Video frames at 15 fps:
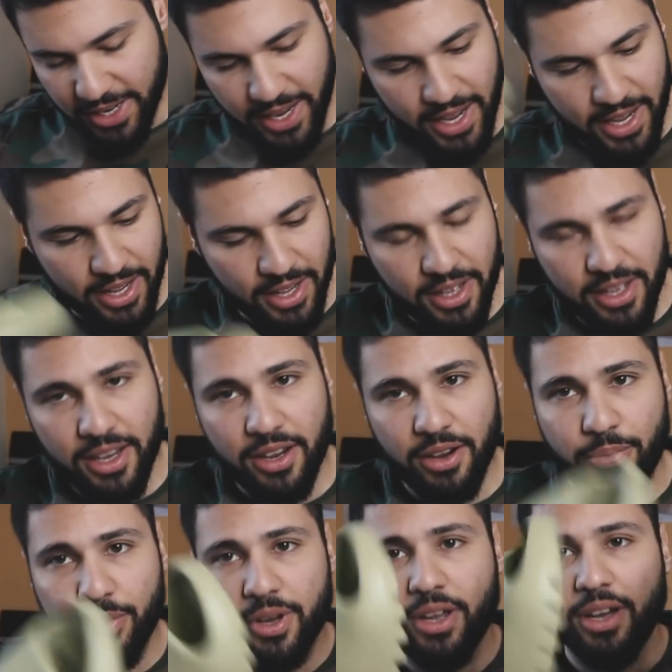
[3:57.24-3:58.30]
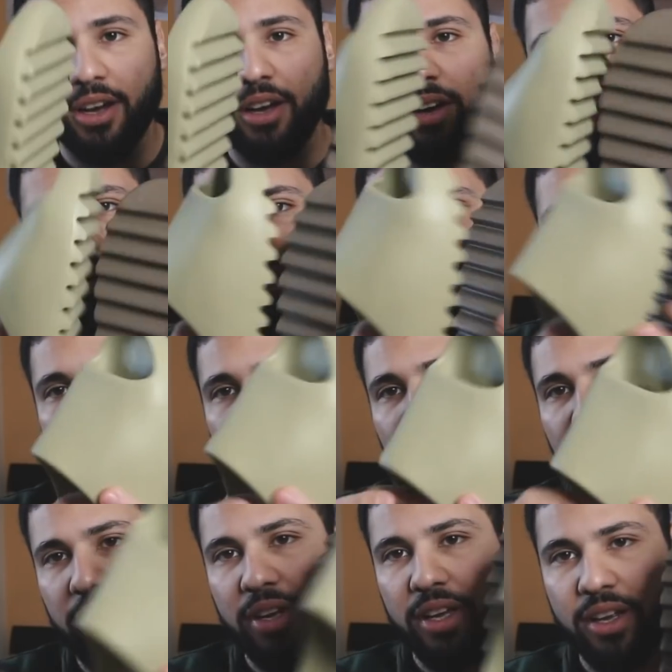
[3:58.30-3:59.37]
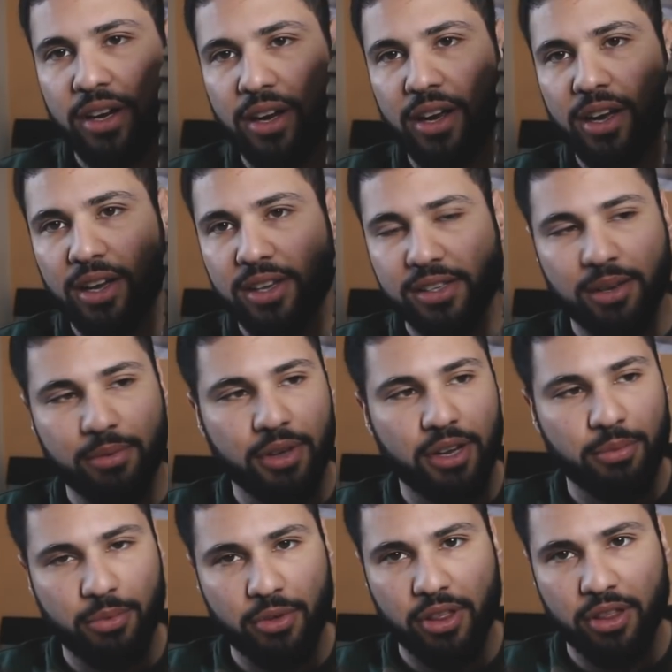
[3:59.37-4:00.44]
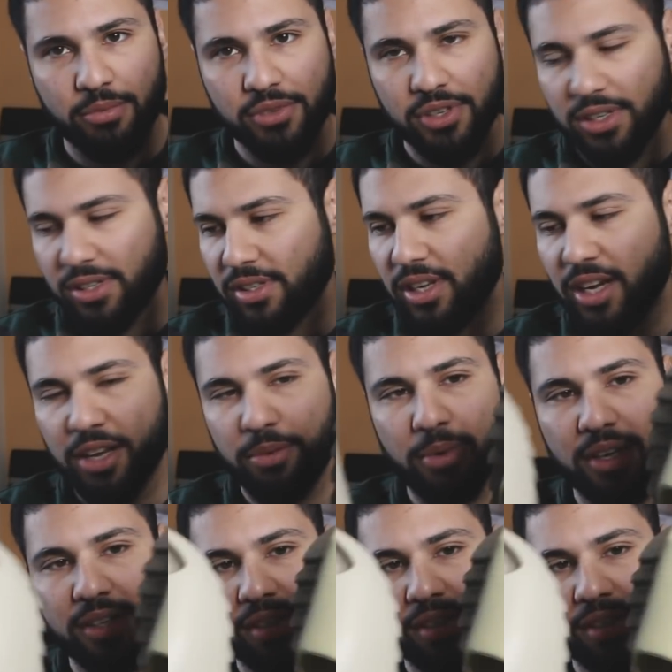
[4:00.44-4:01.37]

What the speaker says: yeah, we got all three over here, guys. I'm gonna put them just side by